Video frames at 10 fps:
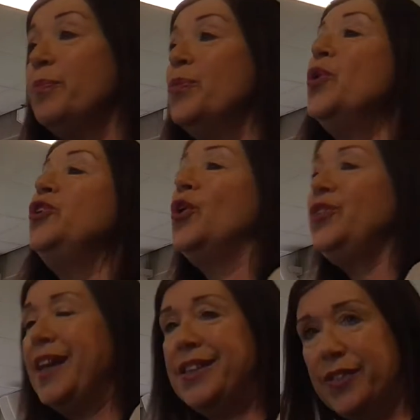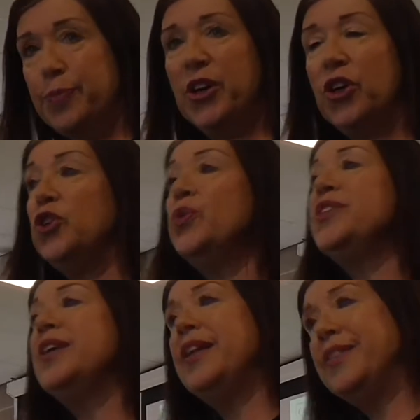more non-native speaker
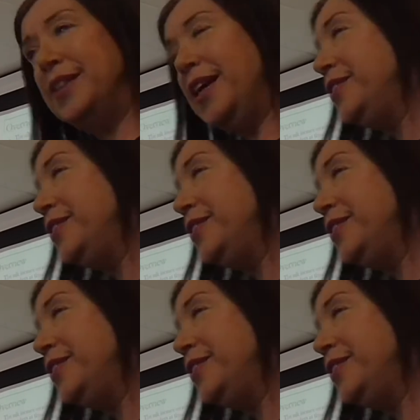use than